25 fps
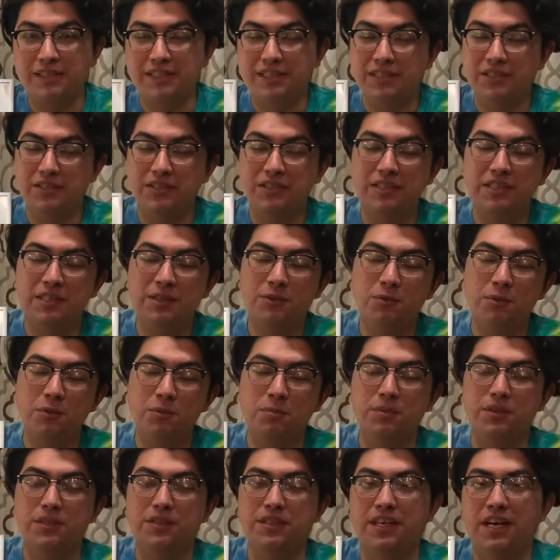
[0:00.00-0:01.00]
and today we're going to
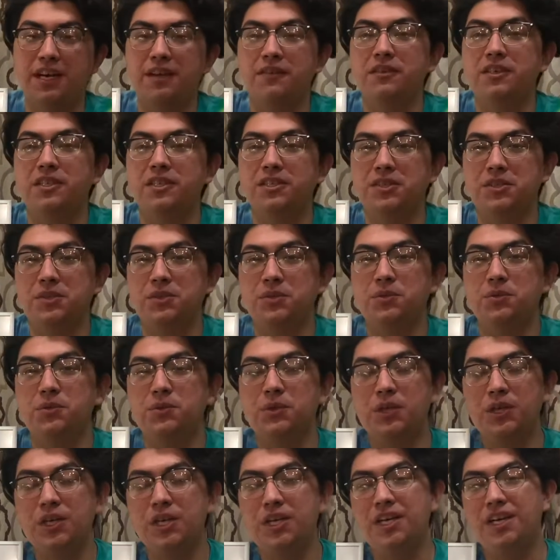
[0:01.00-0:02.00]
be diving into
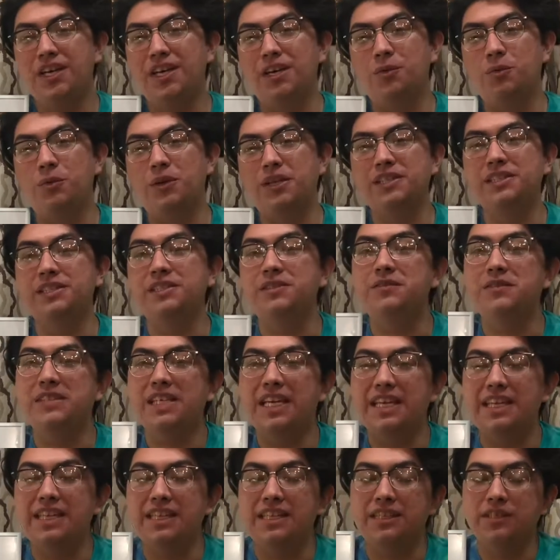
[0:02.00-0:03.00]
relative
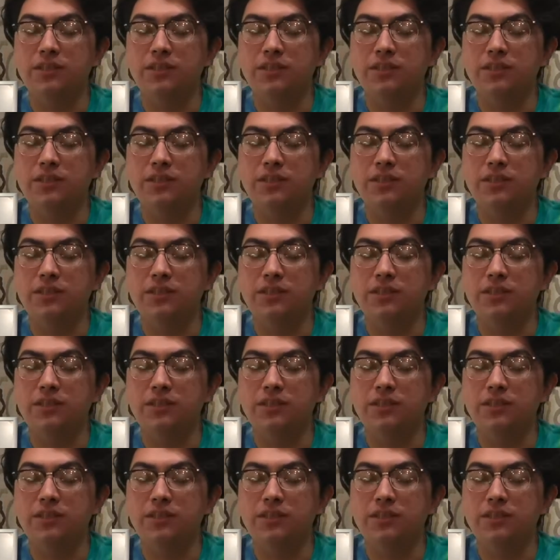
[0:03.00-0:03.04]
dating.